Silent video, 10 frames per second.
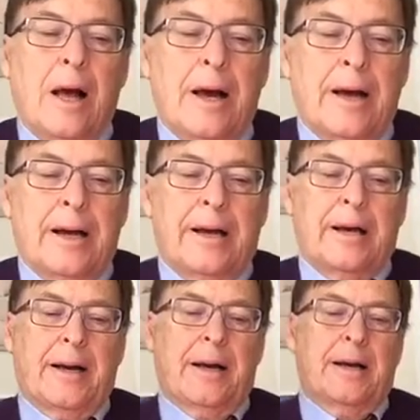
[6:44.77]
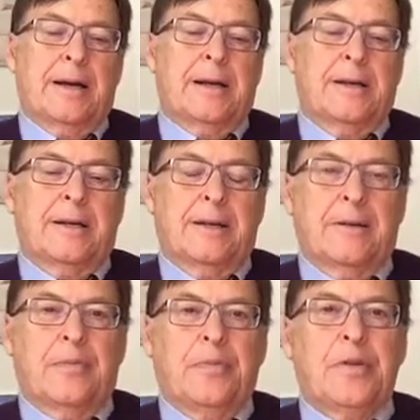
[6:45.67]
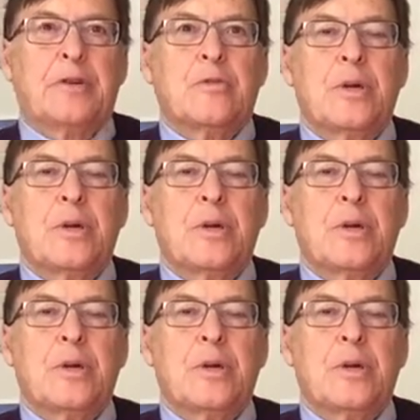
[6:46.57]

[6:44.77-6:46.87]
There's